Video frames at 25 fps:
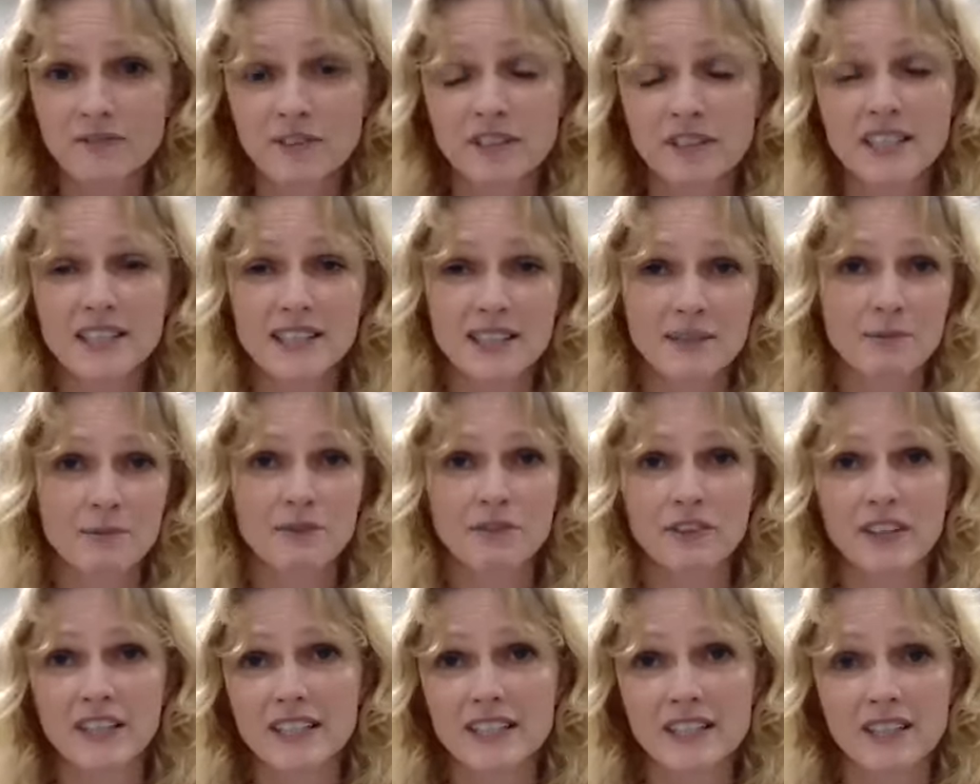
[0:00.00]
and some
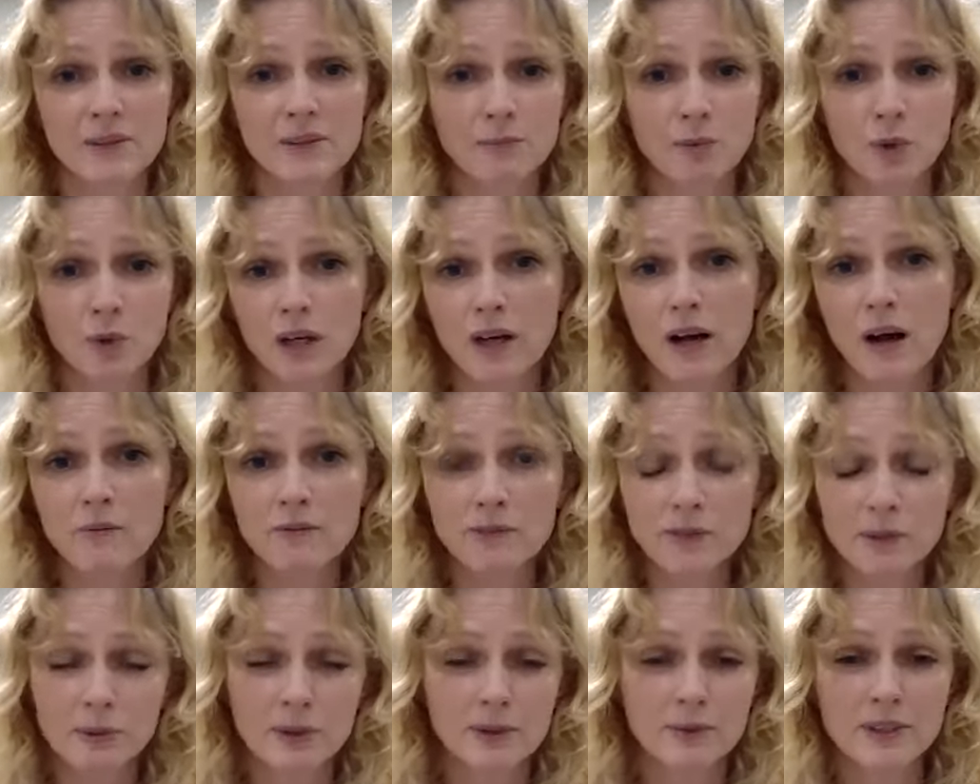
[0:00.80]
of us are more
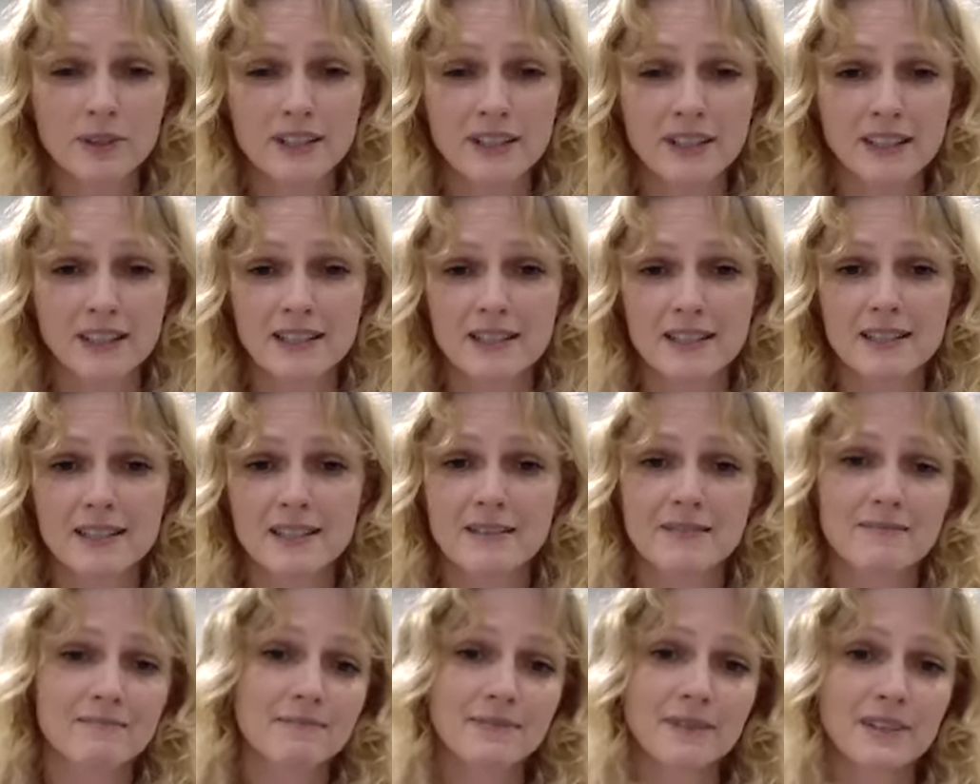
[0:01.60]
comfortable with it and
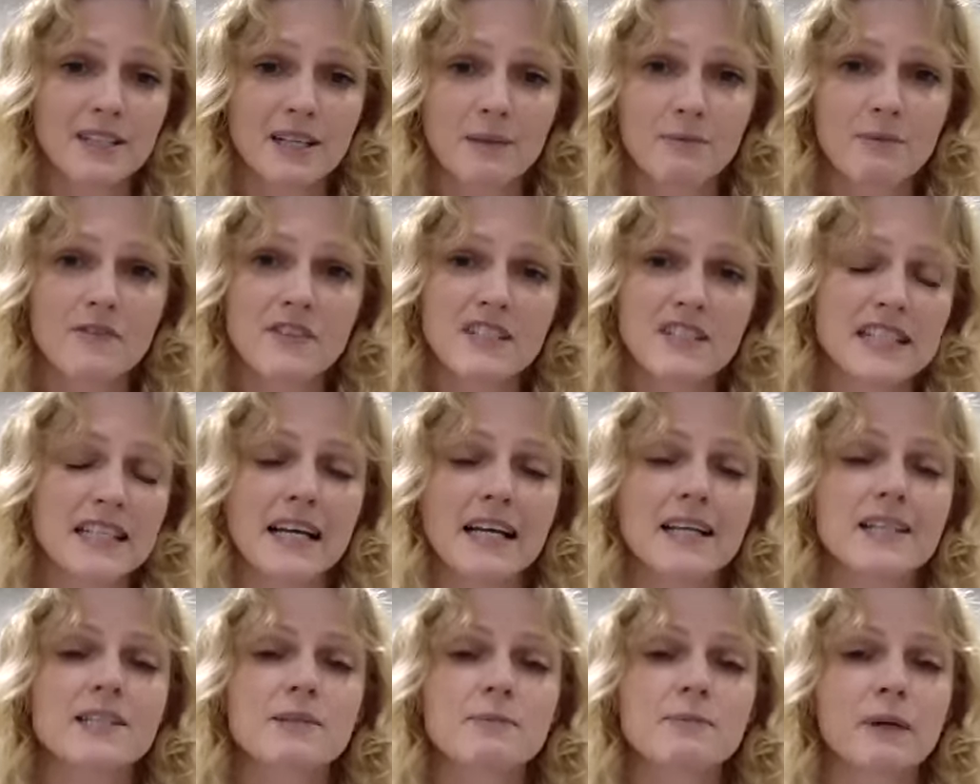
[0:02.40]
some of us
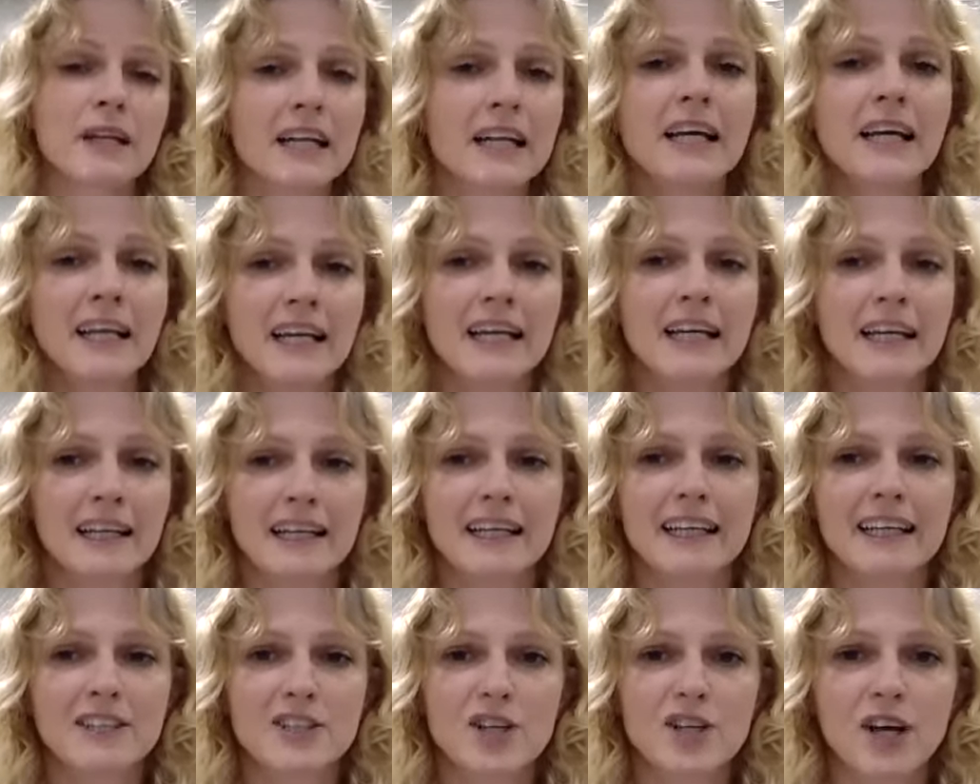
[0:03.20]
less, but
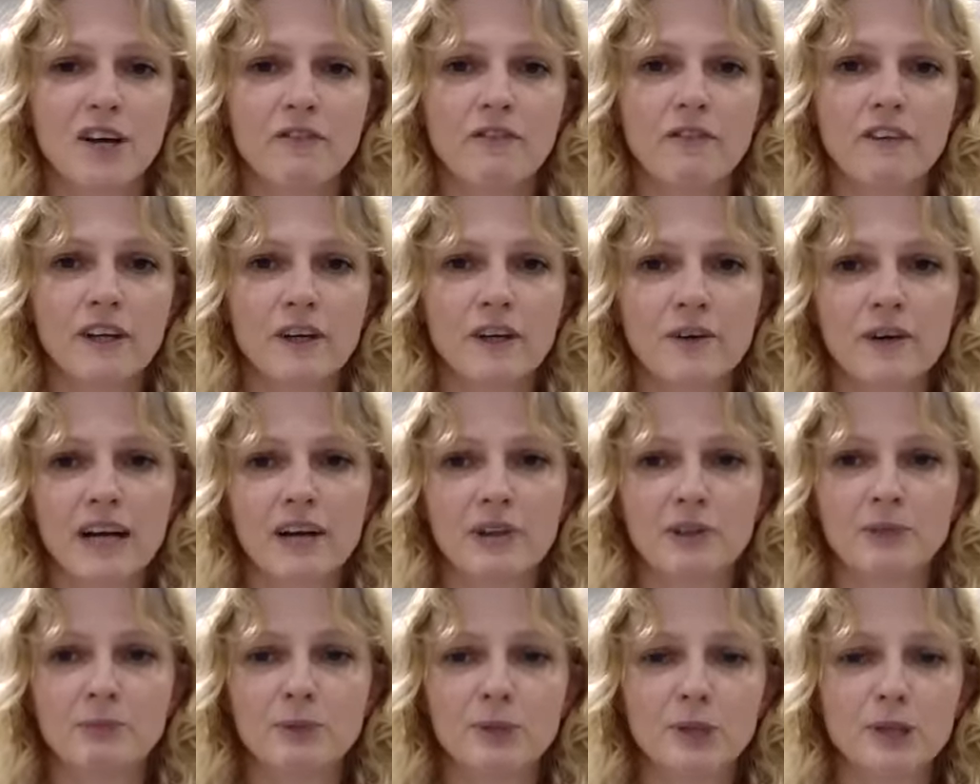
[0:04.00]
it's all figure
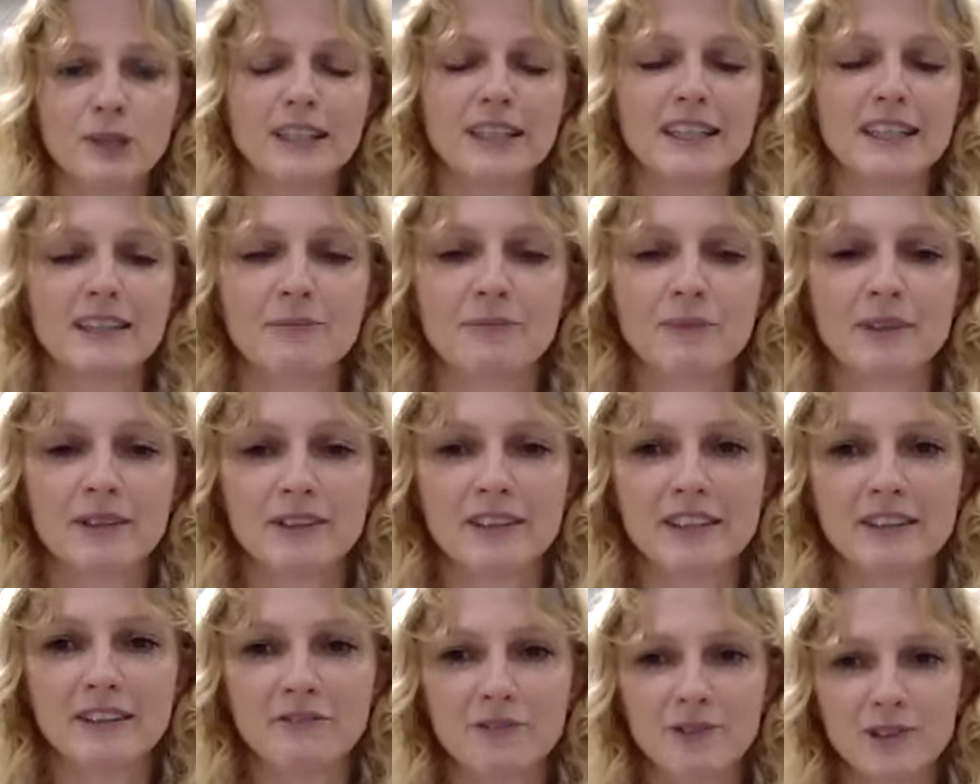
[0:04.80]
outable, like
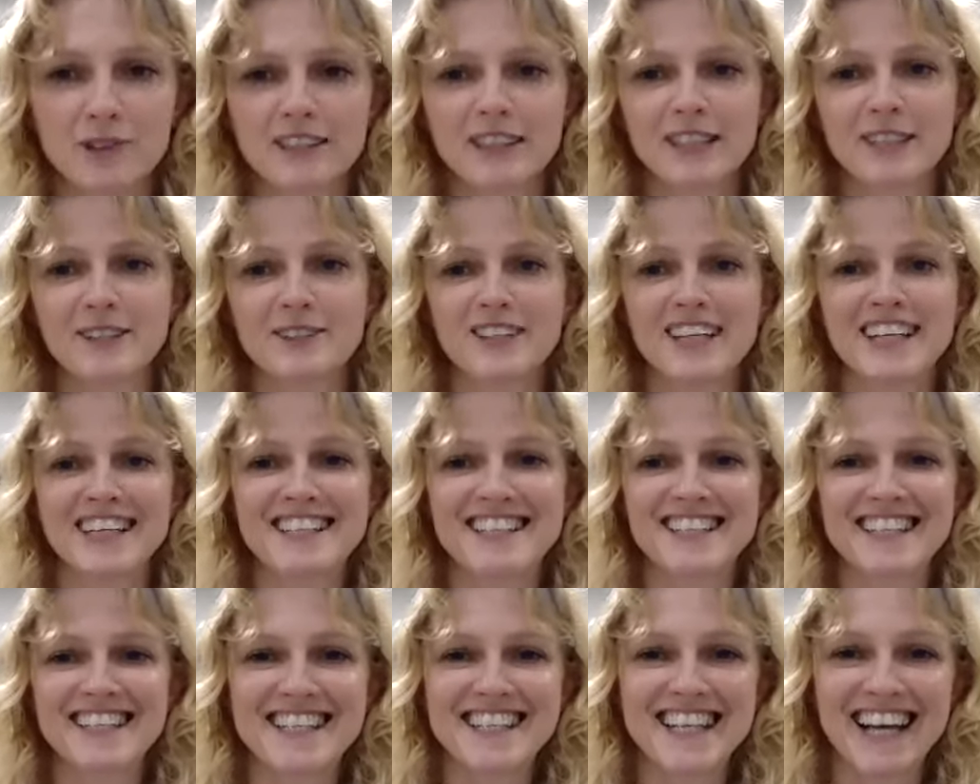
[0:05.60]
Marie Forleo
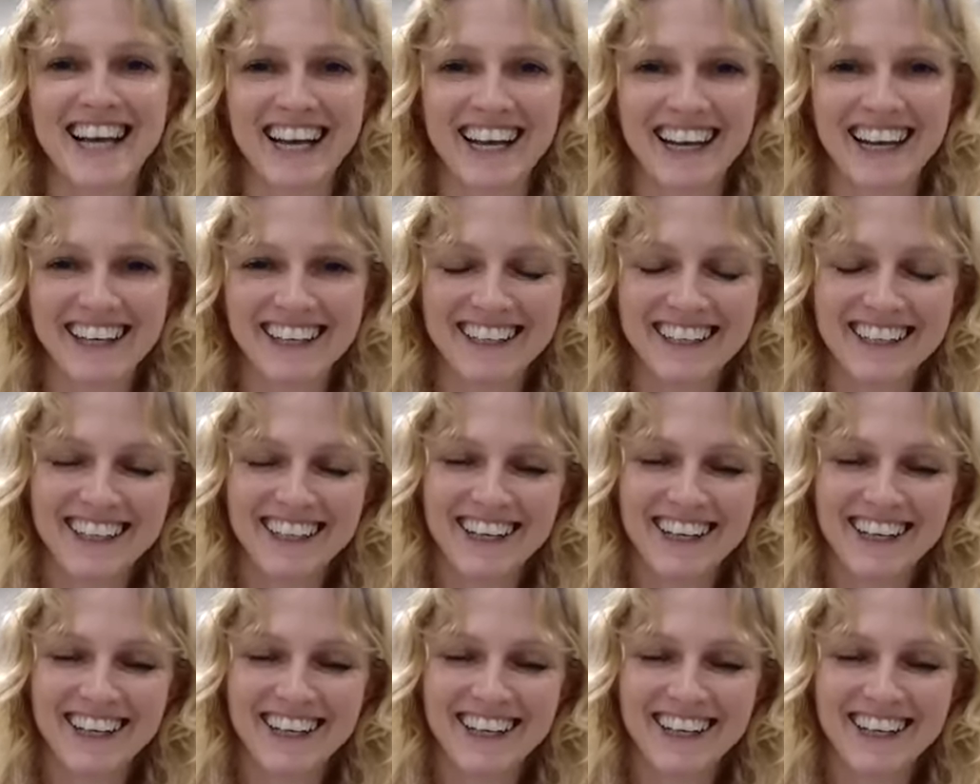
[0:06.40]
likes to say.